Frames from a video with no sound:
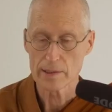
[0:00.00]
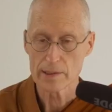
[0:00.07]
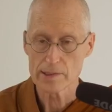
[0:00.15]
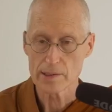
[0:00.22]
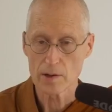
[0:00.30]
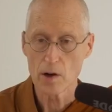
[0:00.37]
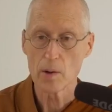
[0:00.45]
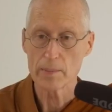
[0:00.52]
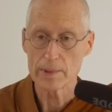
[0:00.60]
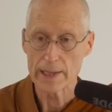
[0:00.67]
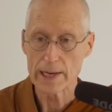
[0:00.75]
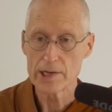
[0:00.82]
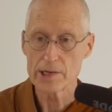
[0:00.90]
as a
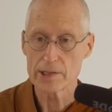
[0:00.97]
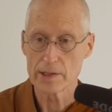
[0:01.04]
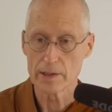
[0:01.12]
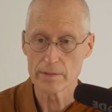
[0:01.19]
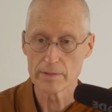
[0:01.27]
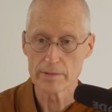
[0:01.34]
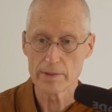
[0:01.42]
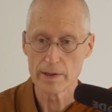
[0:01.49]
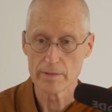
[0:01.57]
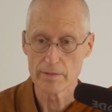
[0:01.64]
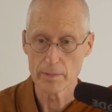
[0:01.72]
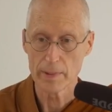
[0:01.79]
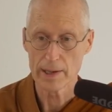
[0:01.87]
combination of uh,
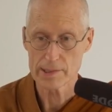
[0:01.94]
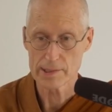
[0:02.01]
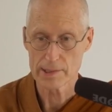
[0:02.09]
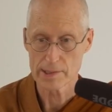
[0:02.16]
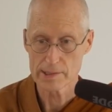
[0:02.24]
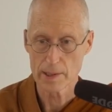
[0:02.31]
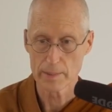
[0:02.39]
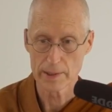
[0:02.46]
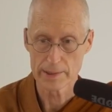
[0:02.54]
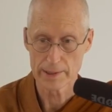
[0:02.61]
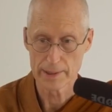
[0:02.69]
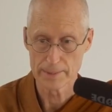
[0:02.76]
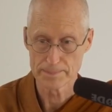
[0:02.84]
vipassana
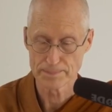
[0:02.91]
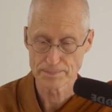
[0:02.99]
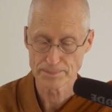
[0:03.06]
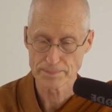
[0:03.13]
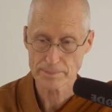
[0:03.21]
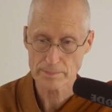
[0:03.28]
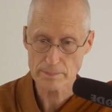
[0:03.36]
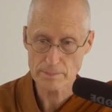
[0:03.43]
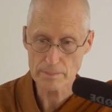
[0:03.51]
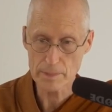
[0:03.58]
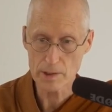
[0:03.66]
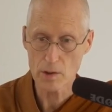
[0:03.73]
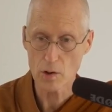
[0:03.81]
samatha,
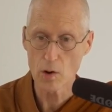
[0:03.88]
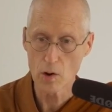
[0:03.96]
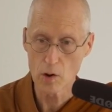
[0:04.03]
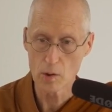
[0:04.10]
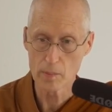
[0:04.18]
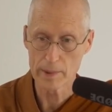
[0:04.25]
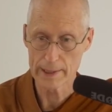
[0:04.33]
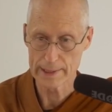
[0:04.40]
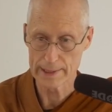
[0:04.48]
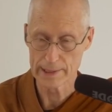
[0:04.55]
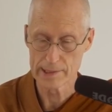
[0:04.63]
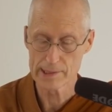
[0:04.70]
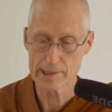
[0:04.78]
calm and
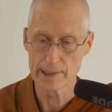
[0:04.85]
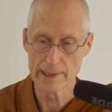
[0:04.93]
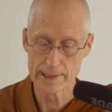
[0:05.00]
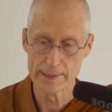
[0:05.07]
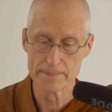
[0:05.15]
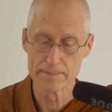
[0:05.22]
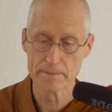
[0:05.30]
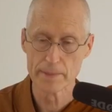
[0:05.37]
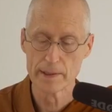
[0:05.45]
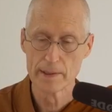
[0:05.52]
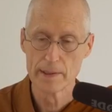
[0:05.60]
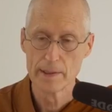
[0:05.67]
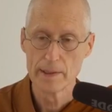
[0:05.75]
insight.
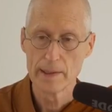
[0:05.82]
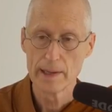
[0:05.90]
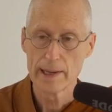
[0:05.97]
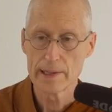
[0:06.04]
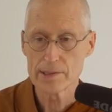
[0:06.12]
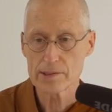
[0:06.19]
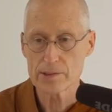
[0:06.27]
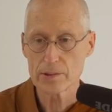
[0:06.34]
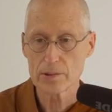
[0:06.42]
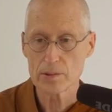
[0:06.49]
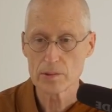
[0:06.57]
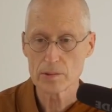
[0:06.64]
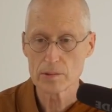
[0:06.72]
And
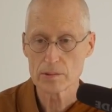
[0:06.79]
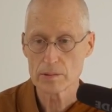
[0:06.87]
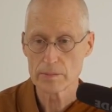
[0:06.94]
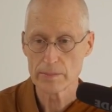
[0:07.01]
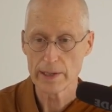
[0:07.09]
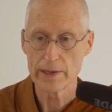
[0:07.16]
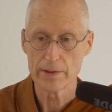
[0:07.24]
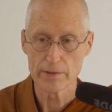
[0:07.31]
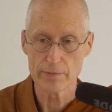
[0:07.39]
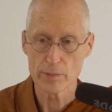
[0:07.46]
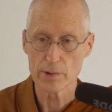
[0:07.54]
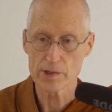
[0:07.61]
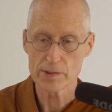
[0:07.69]
so many of the
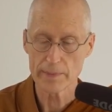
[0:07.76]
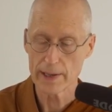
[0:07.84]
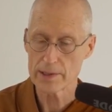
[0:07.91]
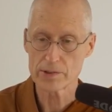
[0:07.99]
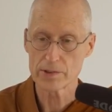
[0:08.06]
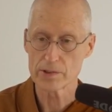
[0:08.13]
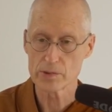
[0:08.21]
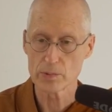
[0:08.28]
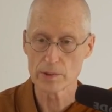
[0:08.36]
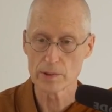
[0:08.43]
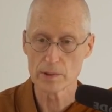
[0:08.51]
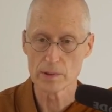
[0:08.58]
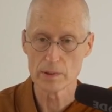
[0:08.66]
forest masters
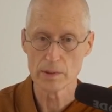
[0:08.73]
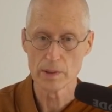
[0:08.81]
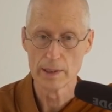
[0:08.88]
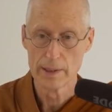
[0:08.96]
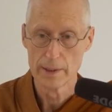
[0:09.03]
will